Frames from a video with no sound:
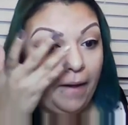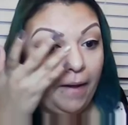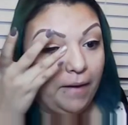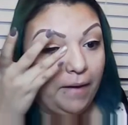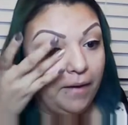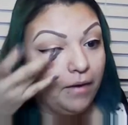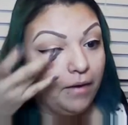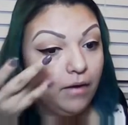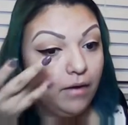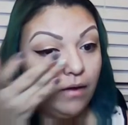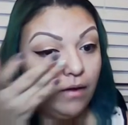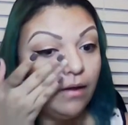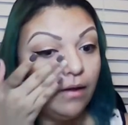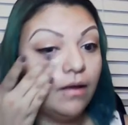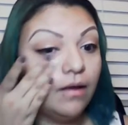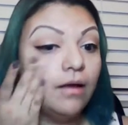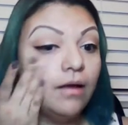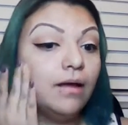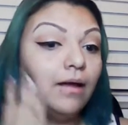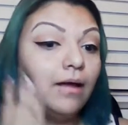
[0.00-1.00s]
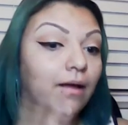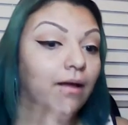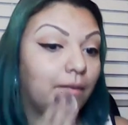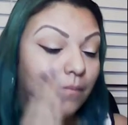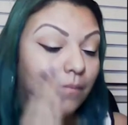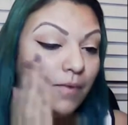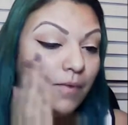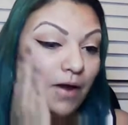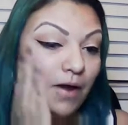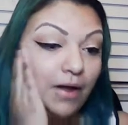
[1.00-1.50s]
I
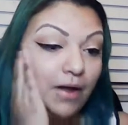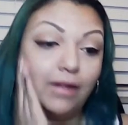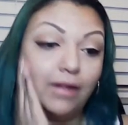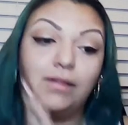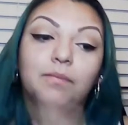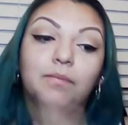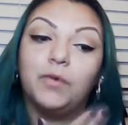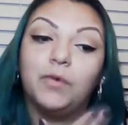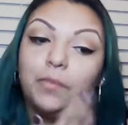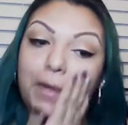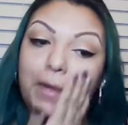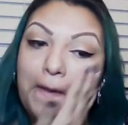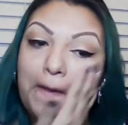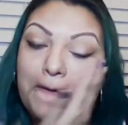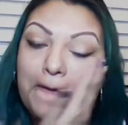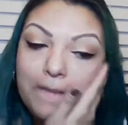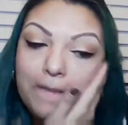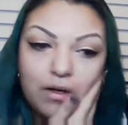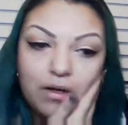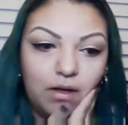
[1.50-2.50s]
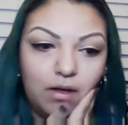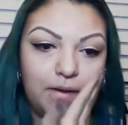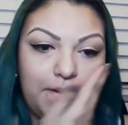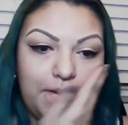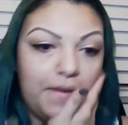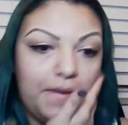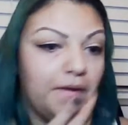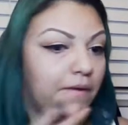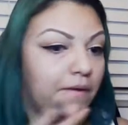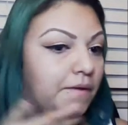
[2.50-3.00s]
am not at the moment.
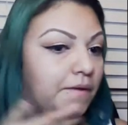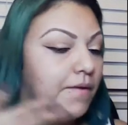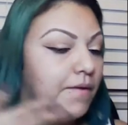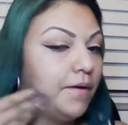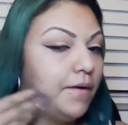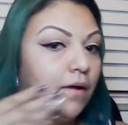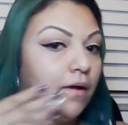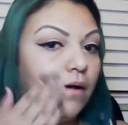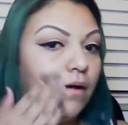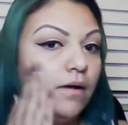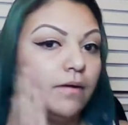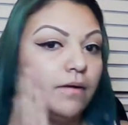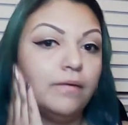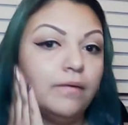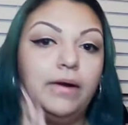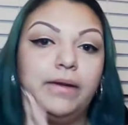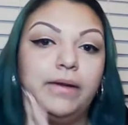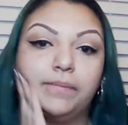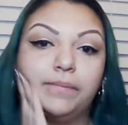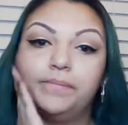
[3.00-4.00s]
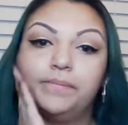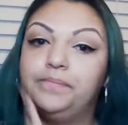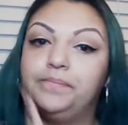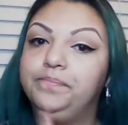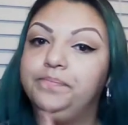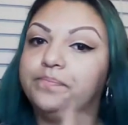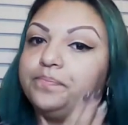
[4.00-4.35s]
Alright.